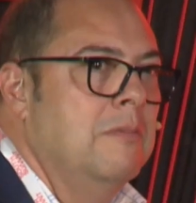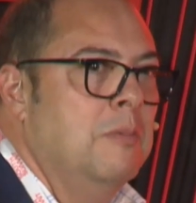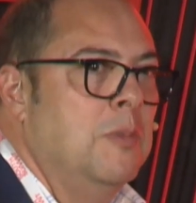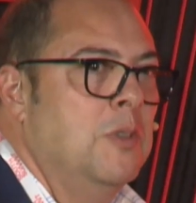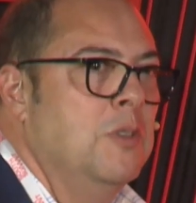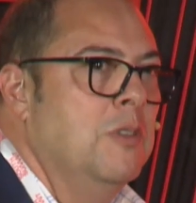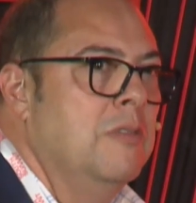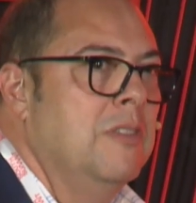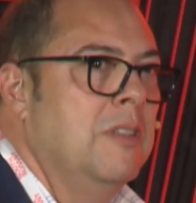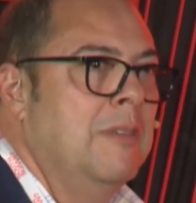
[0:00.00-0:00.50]

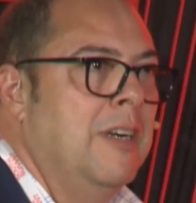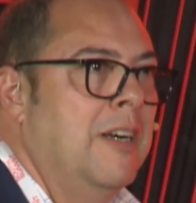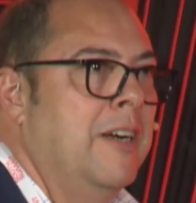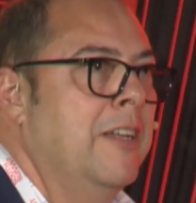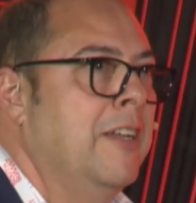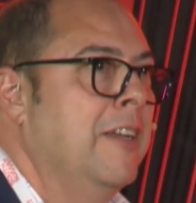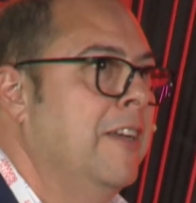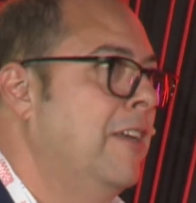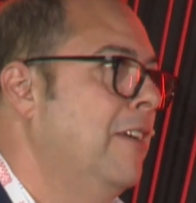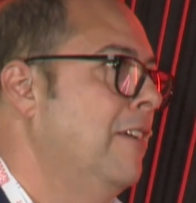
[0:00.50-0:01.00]
most of them are
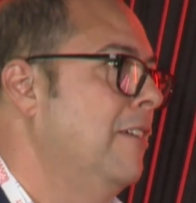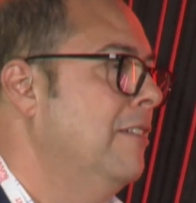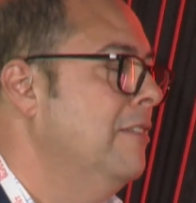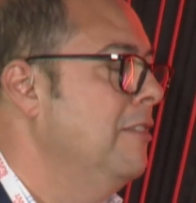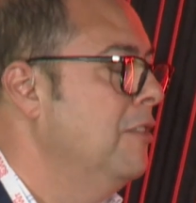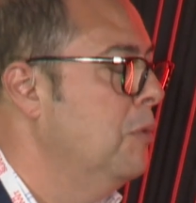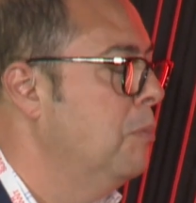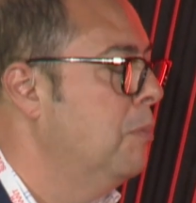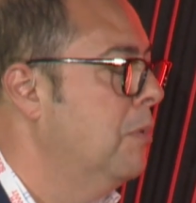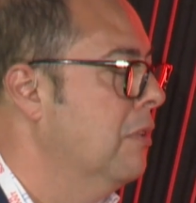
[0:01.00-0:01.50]
here
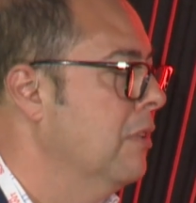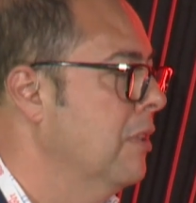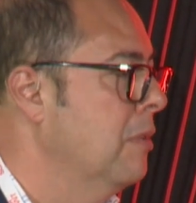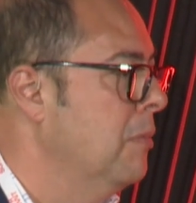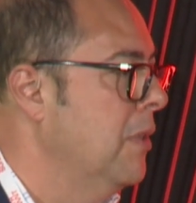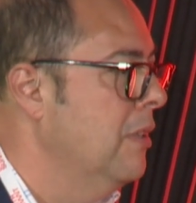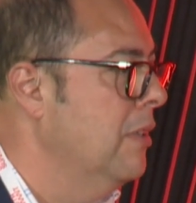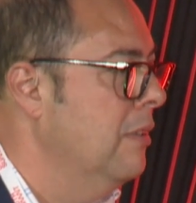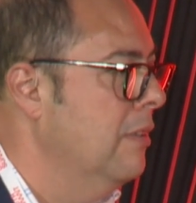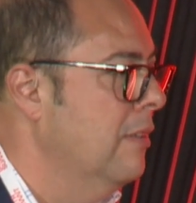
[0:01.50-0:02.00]
supporting
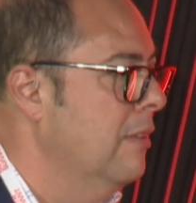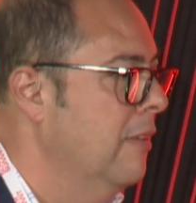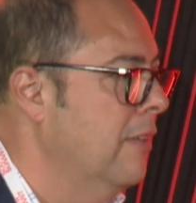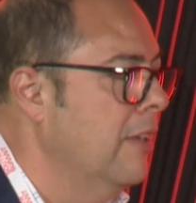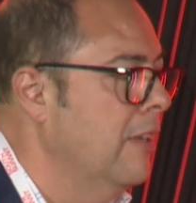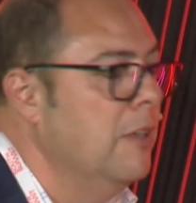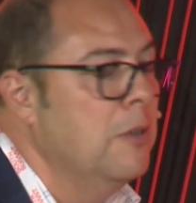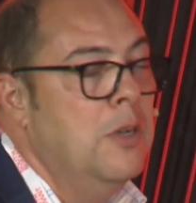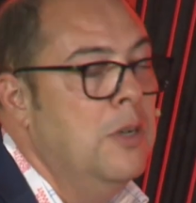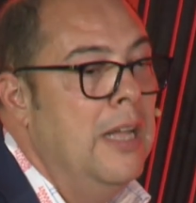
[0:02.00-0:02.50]
me.
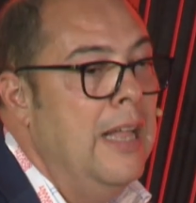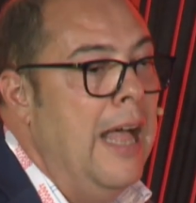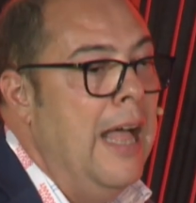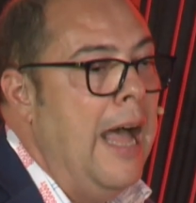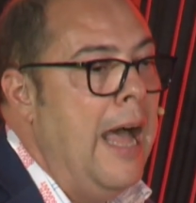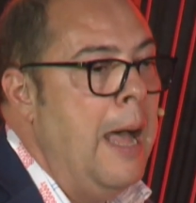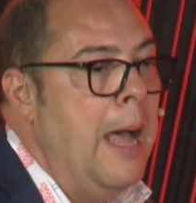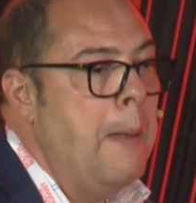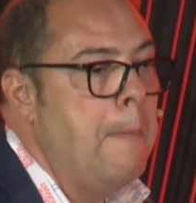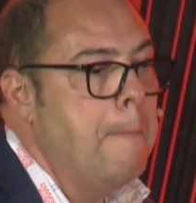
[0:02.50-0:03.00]
Thank you.
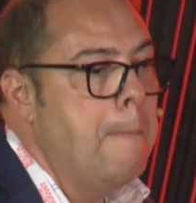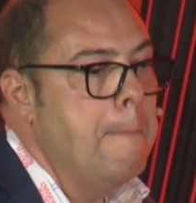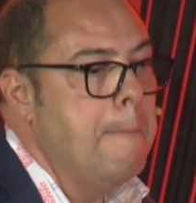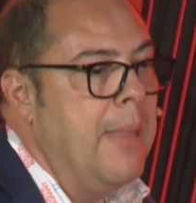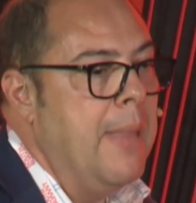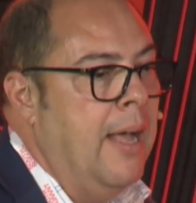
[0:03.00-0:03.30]
And